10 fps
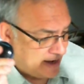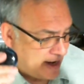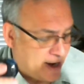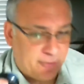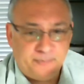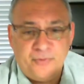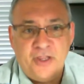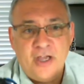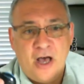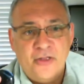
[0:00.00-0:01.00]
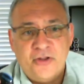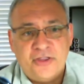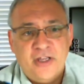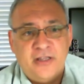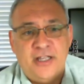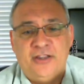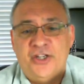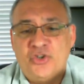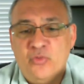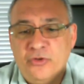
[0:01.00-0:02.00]
Now, the other thing that
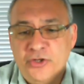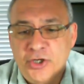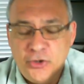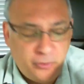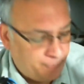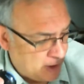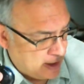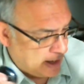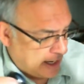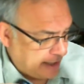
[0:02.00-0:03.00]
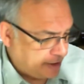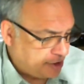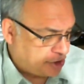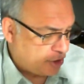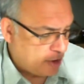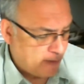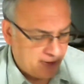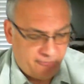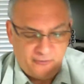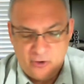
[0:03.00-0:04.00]
this will do, I'm going to turn my
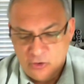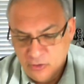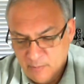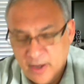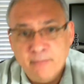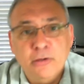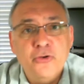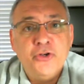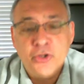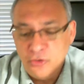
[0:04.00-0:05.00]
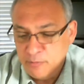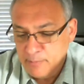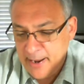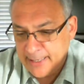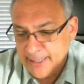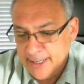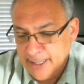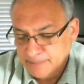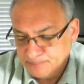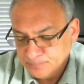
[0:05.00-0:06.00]
phone, my Bluetooth back
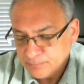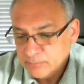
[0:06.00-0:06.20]
on.